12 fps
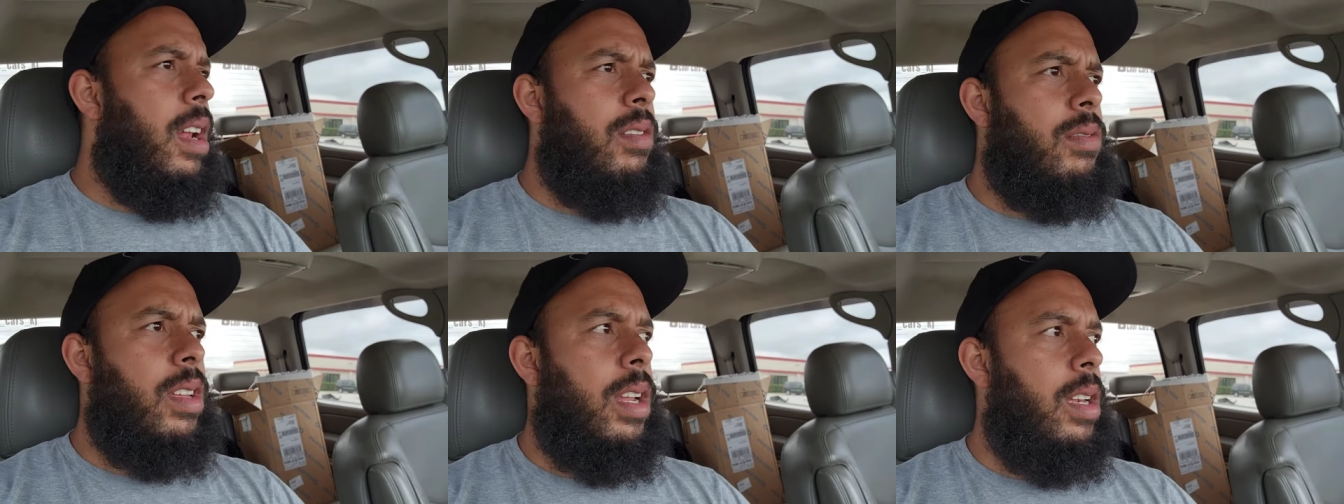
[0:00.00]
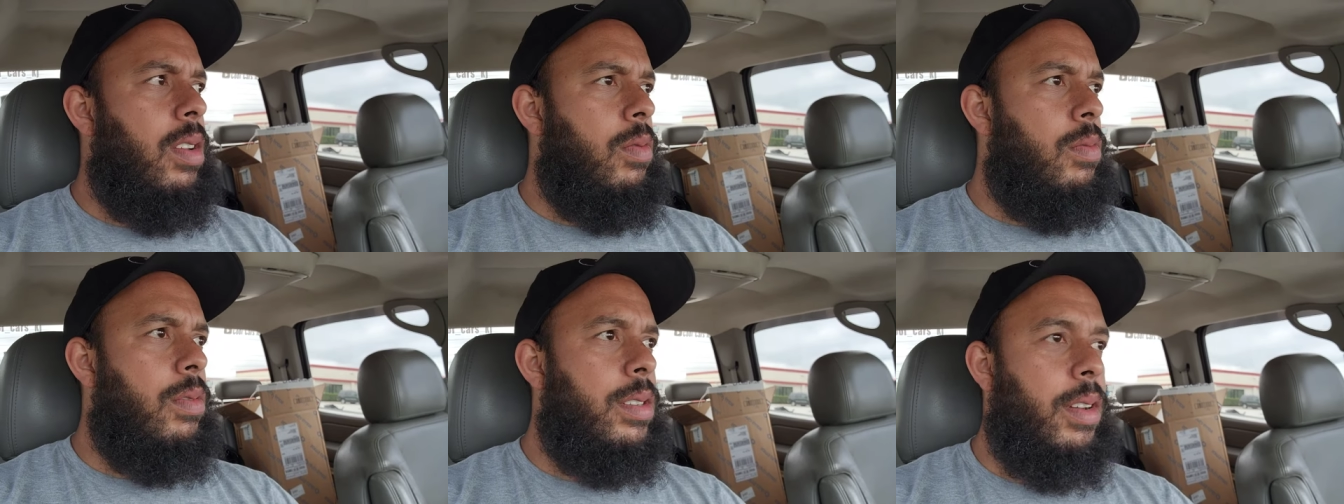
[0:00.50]
I don't think they do.
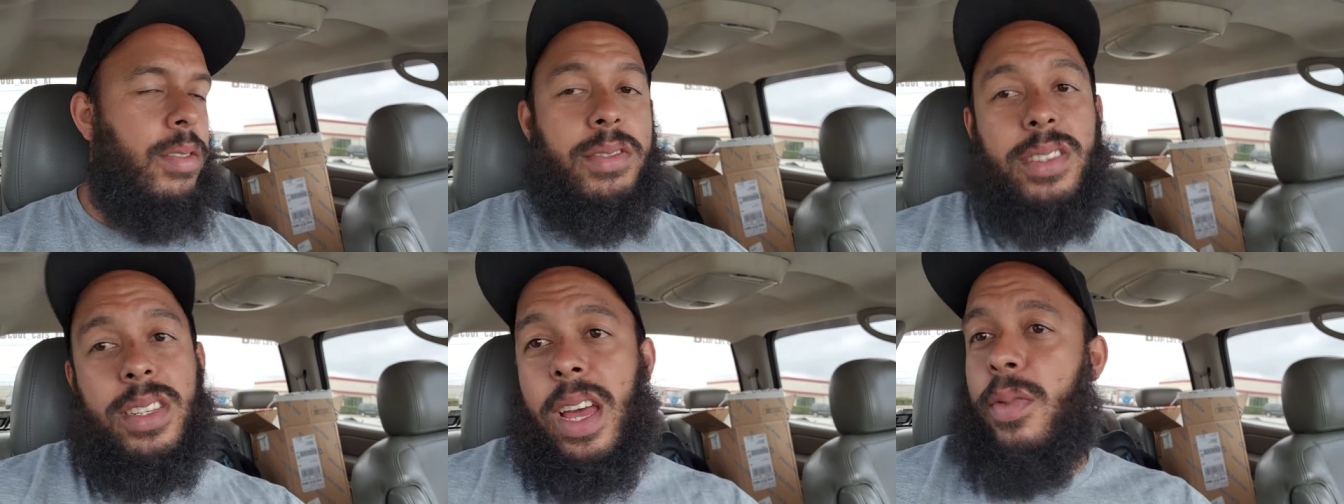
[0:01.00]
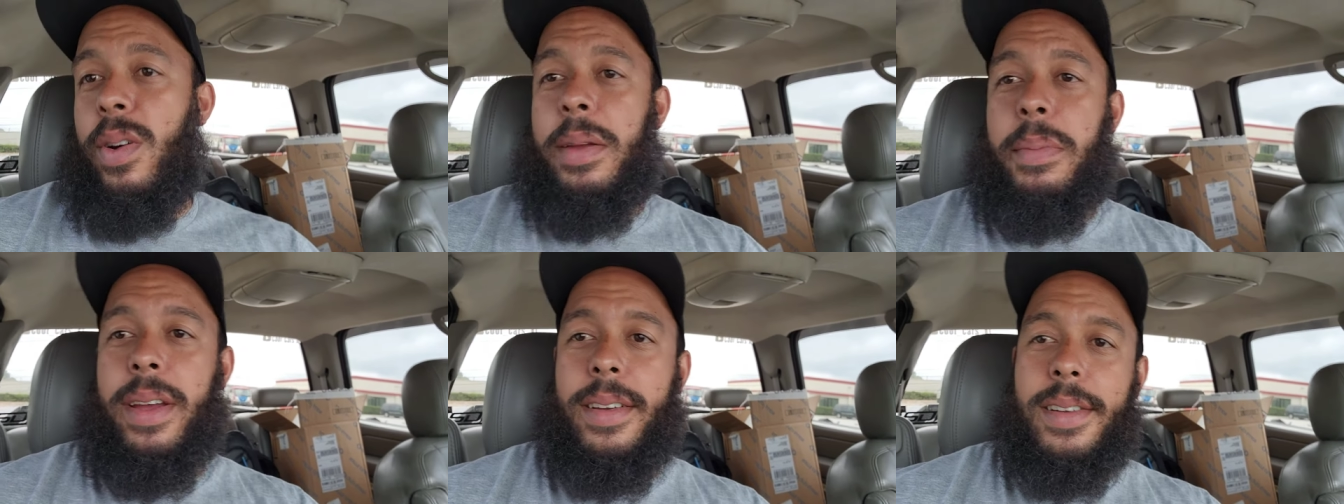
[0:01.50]
So you just gotta
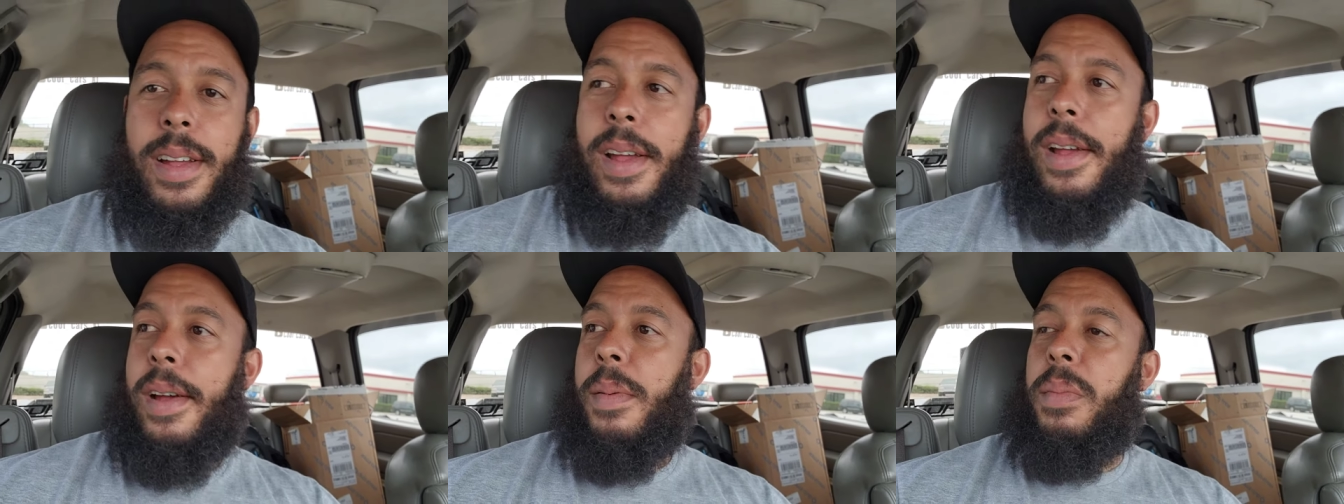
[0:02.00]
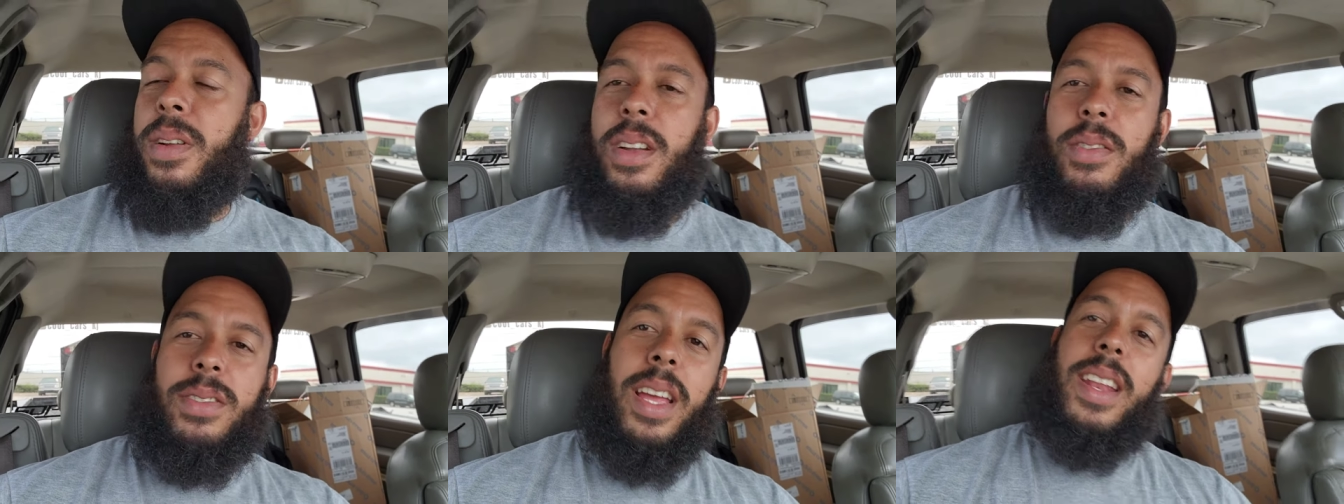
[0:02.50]
wait, man. But
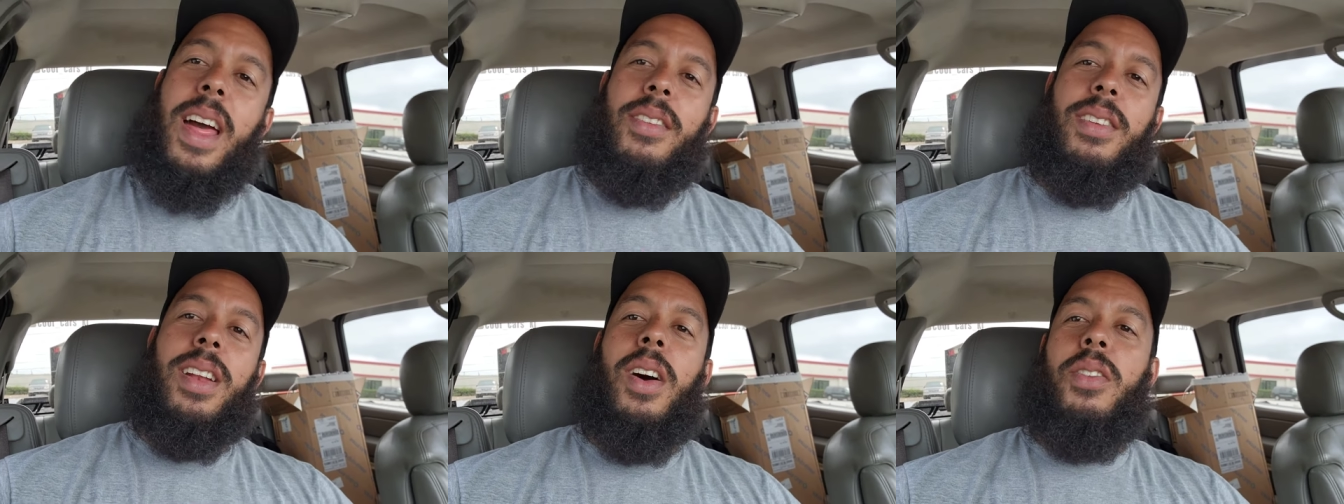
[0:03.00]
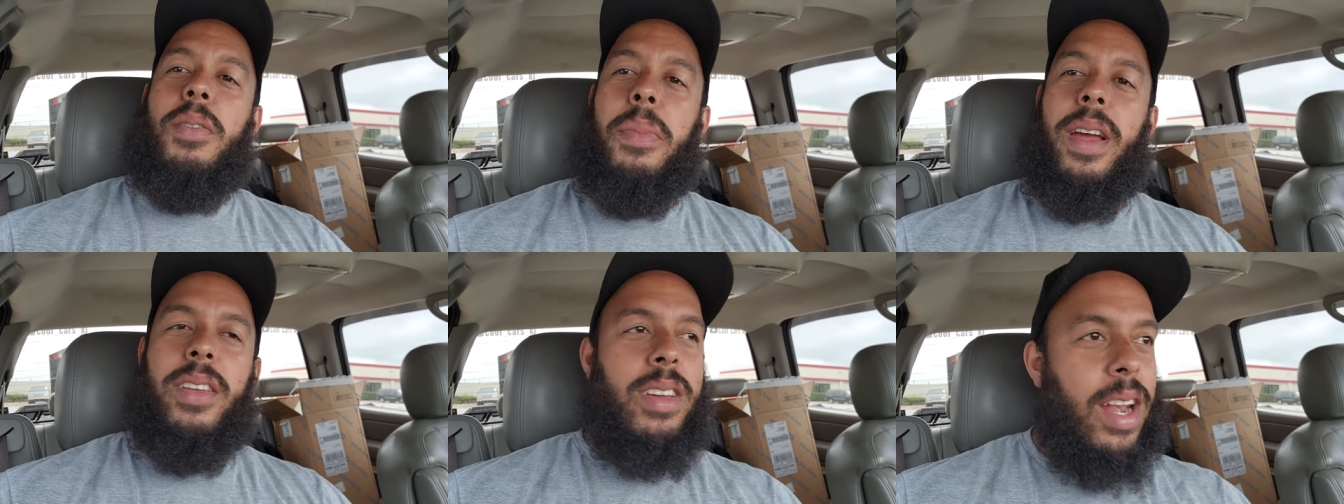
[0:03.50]
don't take it out on the loader,
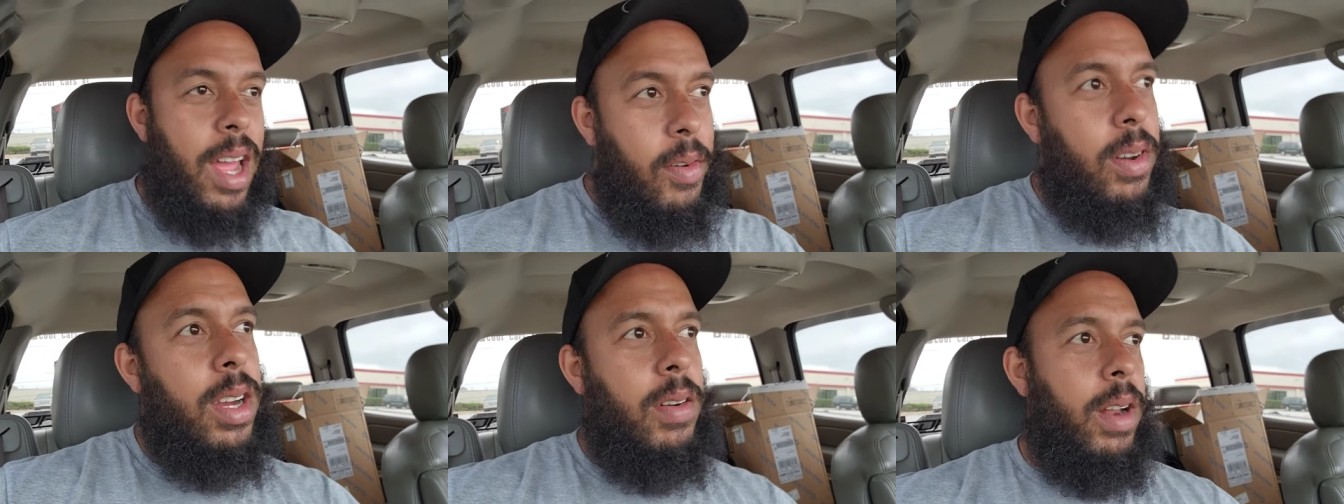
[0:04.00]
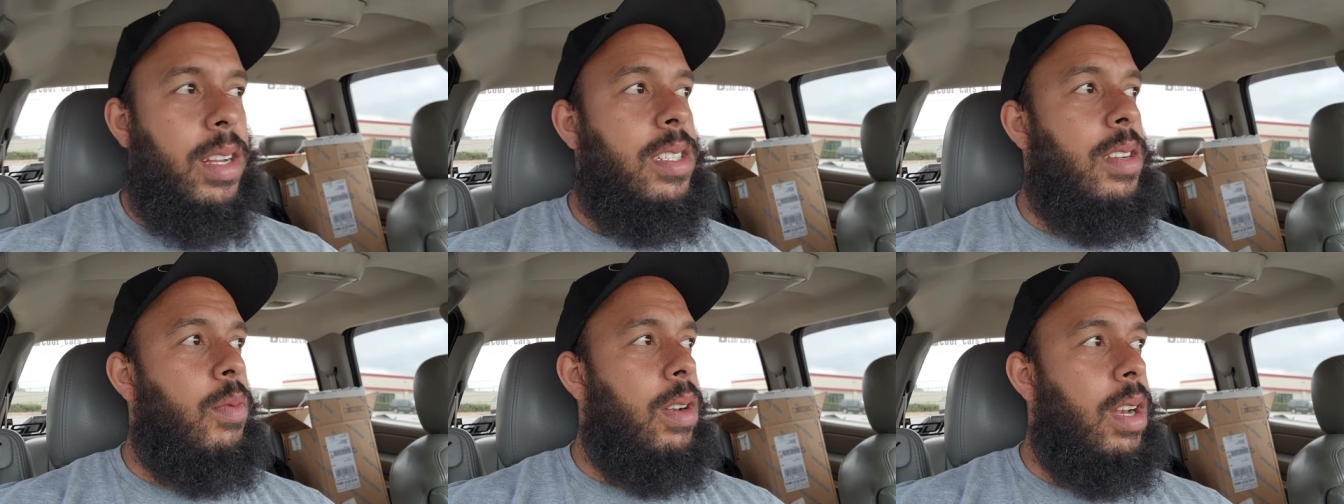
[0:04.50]
man. You gotta have a good
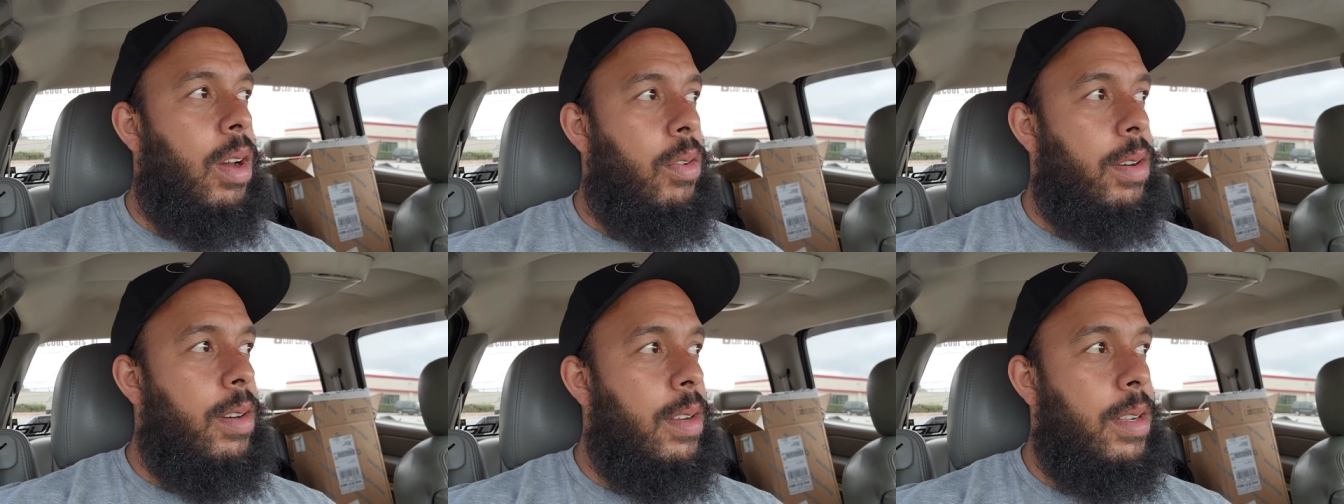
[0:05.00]
relationship with the loader.